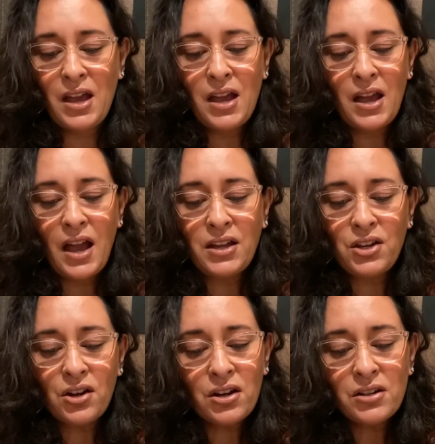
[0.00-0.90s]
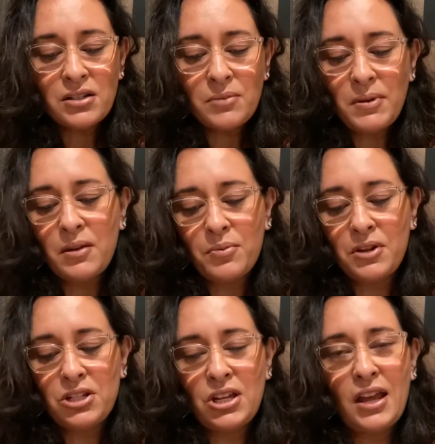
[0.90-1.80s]
I yearn to be
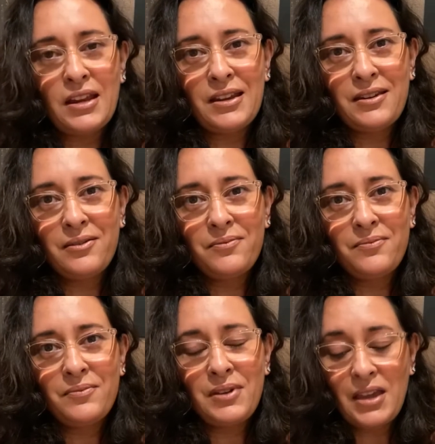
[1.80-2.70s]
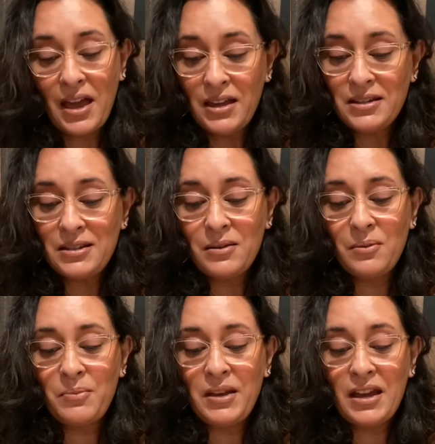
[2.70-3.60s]
appreciated, yet
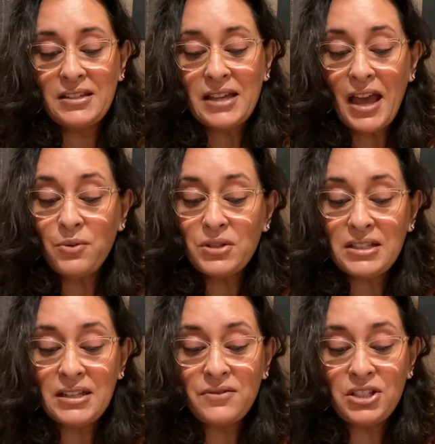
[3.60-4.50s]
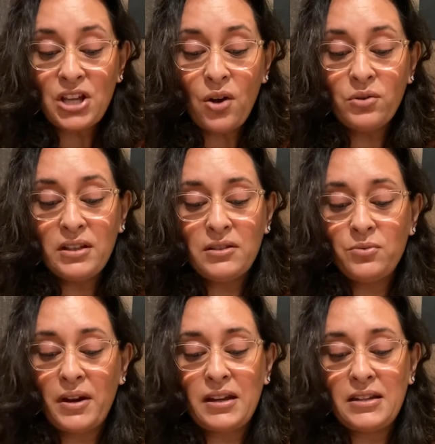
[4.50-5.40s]
because I receive so little
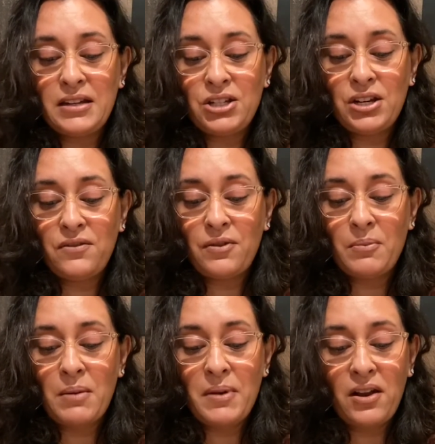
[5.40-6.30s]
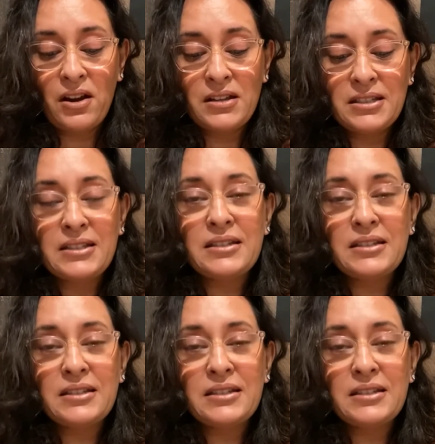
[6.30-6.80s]
recognition from my parents,